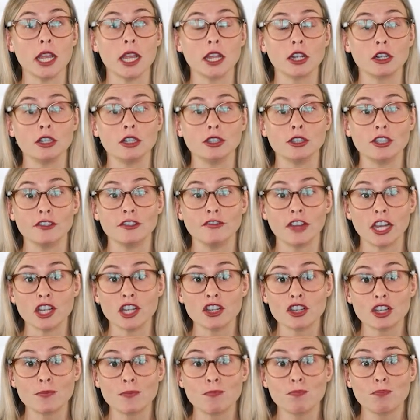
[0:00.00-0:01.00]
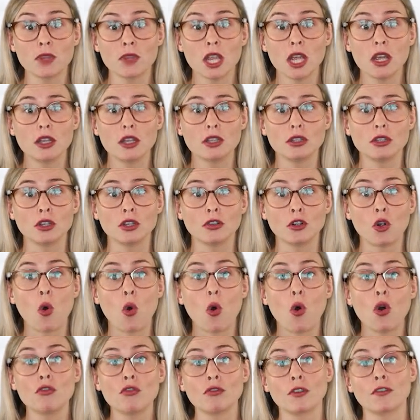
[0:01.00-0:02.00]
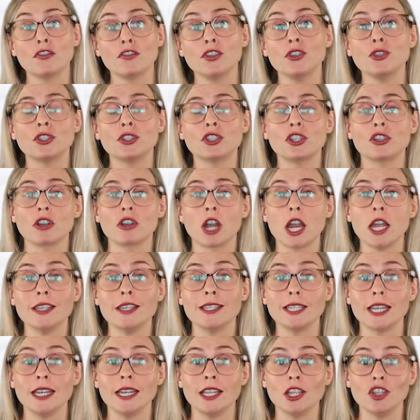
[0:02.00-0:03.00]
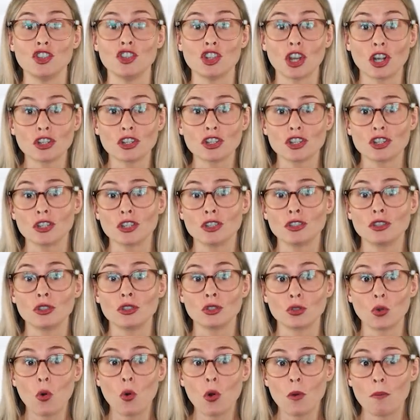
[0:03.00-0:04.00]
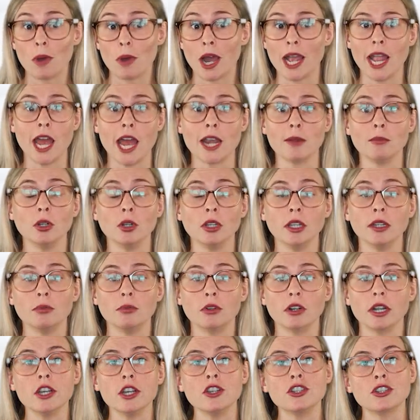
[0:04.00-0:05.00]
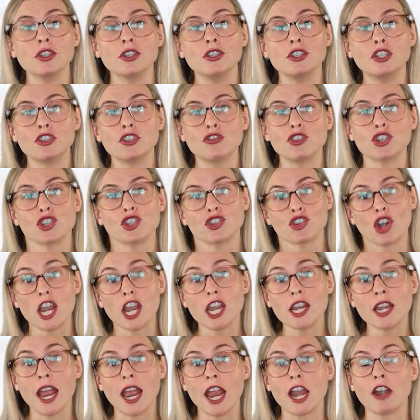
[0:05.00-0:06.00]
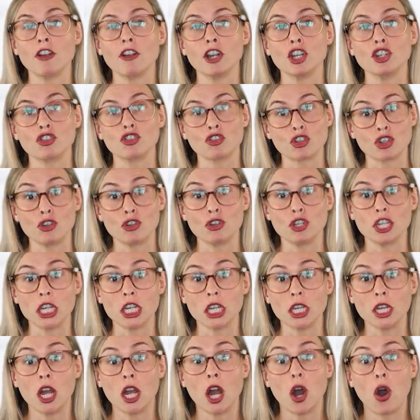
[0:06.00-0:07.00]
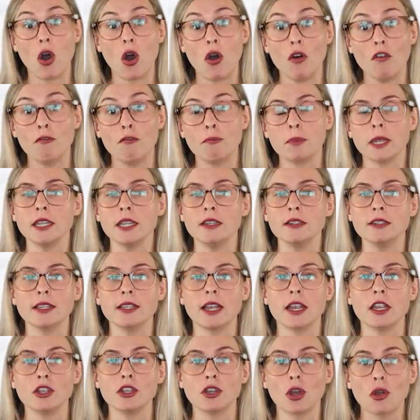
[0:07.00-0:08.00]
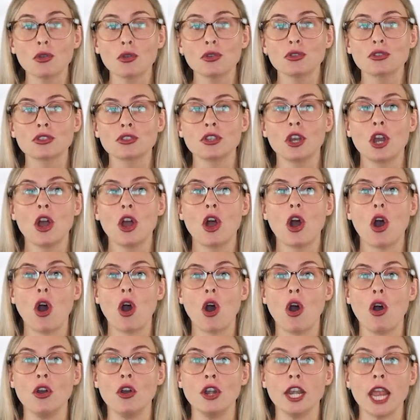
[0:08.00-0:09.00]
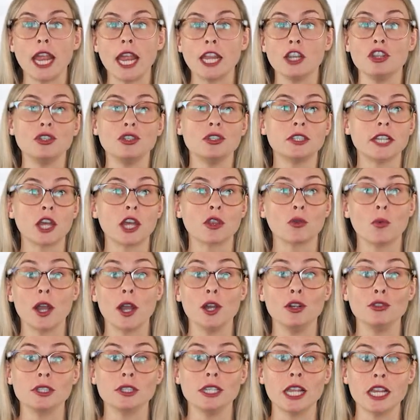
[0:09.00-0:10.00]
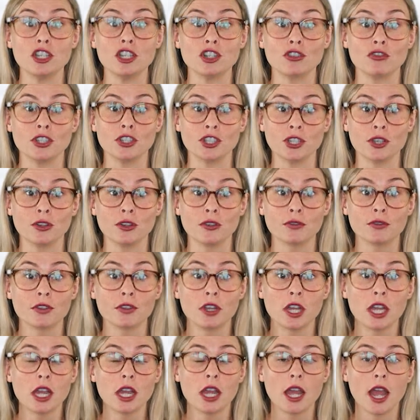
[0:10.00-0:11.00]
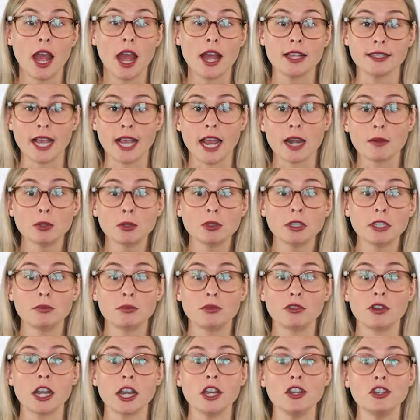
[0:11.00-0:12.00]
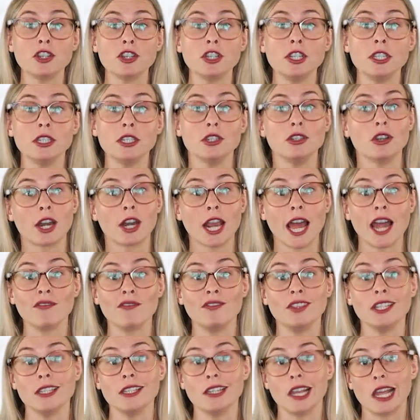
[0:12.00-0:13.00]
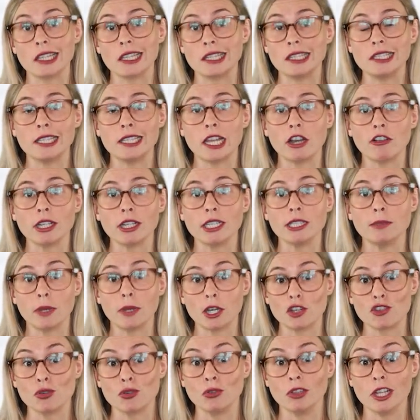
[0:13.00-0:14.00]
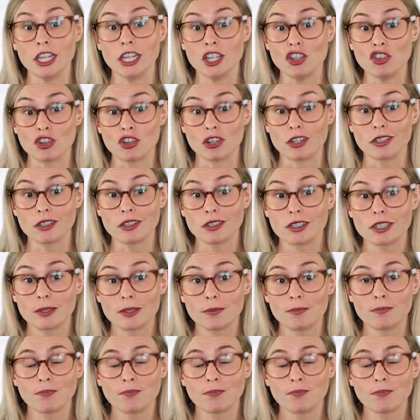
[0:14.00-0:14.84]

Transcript: and Conservation, the court refused to grant an injunction sought by animal liberation to restrain aerial shooting of pigs and goats on a New South Wales nature reserve, as animal liberation did not have the necessary special interest.